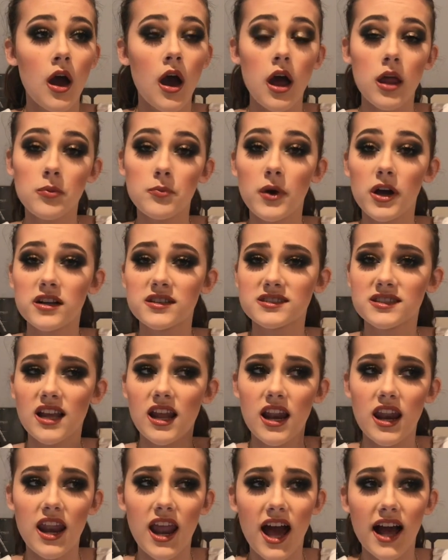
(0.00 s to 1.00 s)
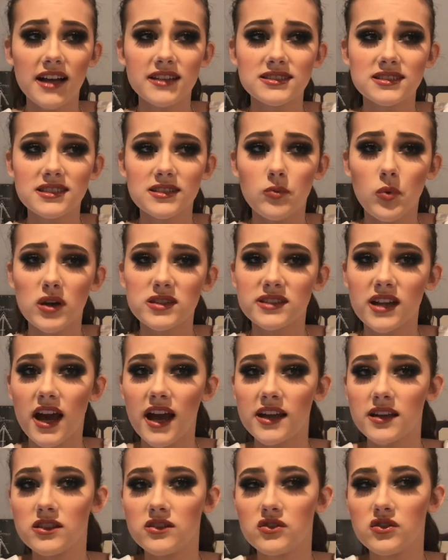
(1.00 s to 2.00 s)
unboxed last, it was
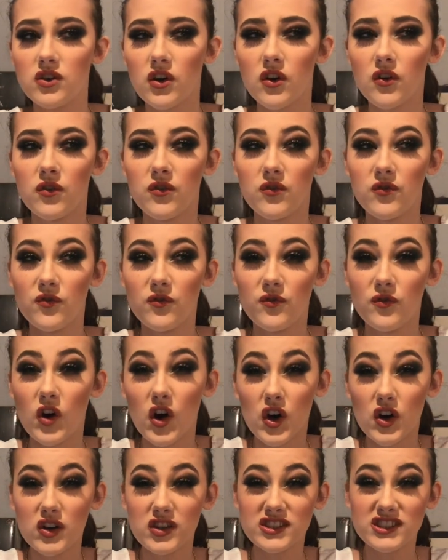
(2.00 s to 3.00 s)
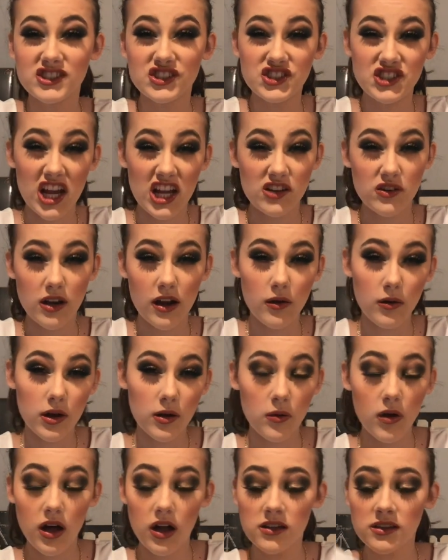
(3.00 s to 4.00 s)
like the first
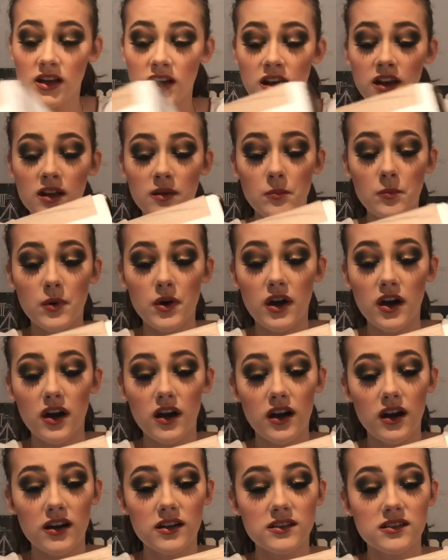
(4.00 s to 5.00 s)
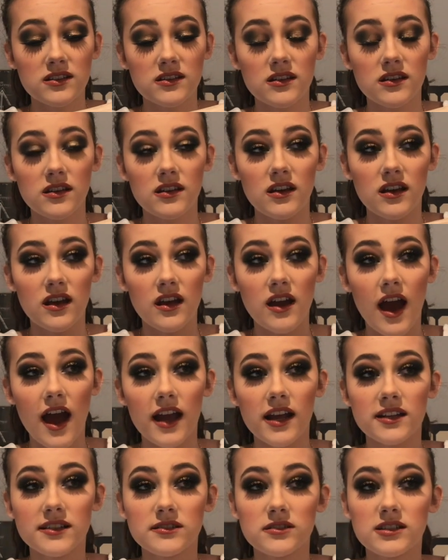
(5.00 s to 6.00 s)
January one, but
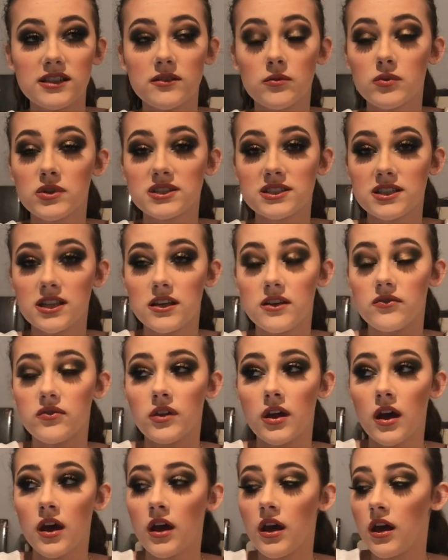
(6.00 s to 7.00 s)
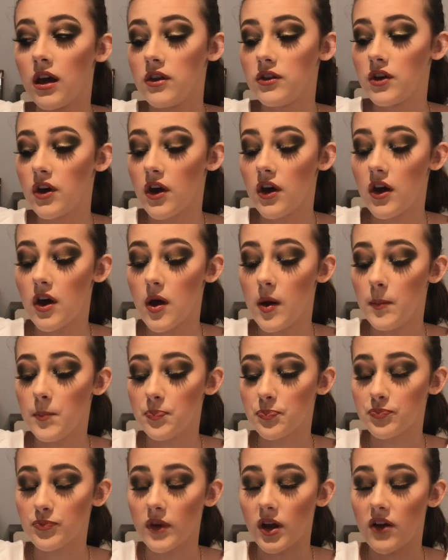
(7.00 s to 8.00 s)
I didn't receive
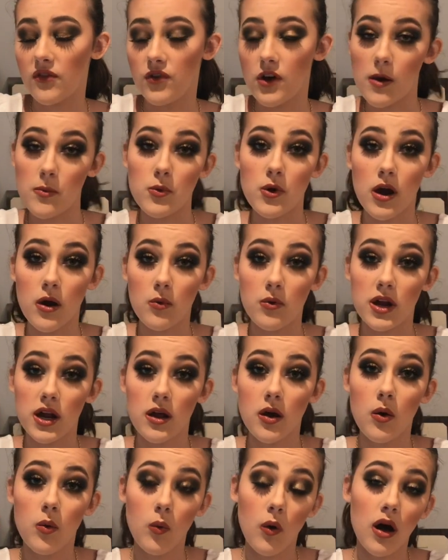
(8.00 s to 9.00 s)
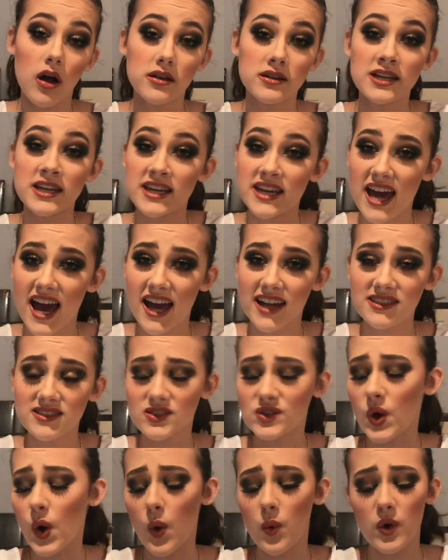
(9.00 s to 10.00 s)
the February one yet.
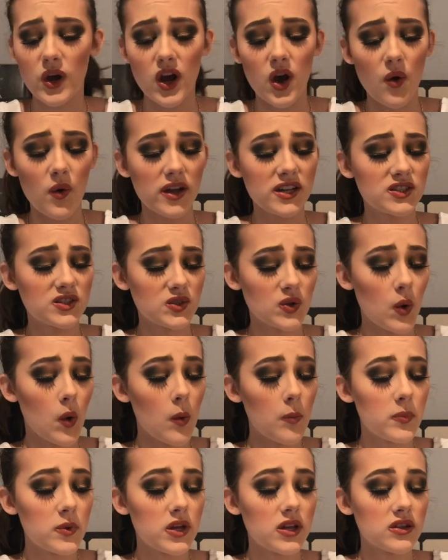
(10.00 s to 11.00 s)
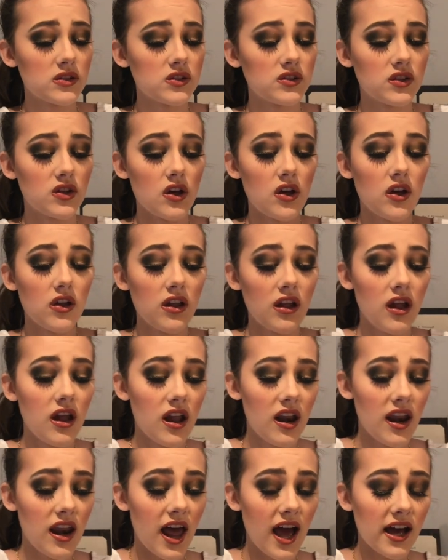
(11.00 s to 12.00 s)
So we're going to open the
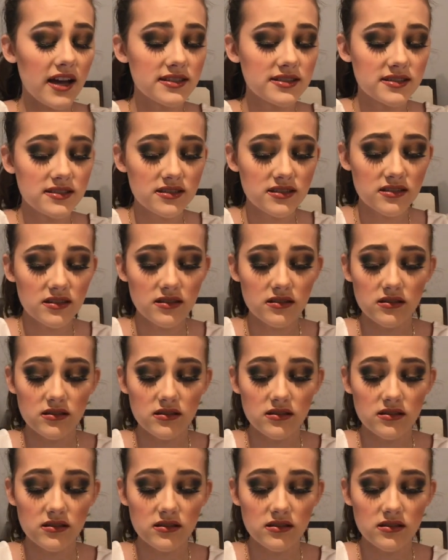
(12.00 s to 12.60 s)
last,